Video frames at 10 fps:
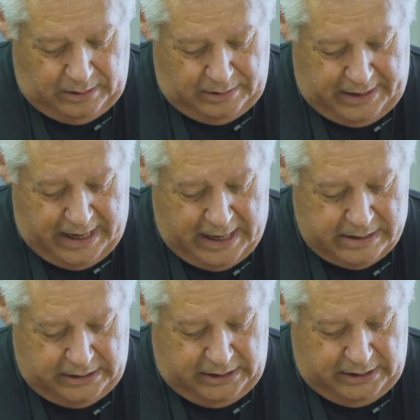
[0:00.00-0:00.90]

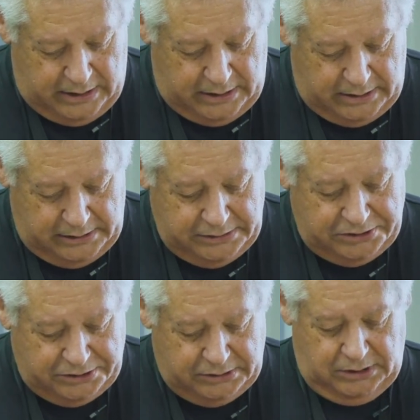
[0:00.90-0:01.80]
that
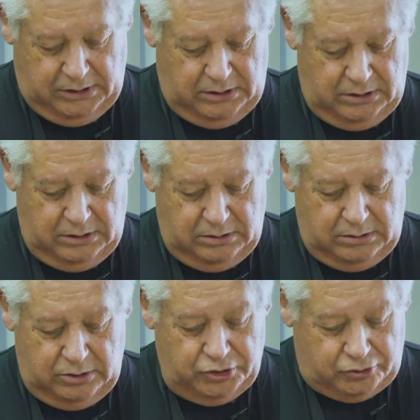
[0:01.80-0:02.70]
is
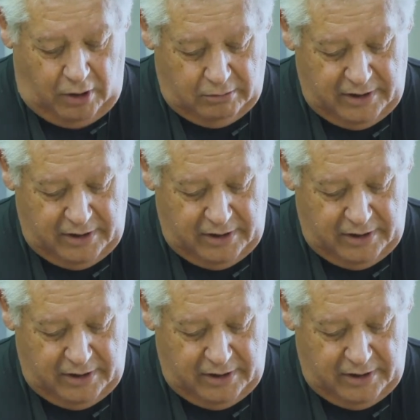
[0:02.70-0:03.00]
strong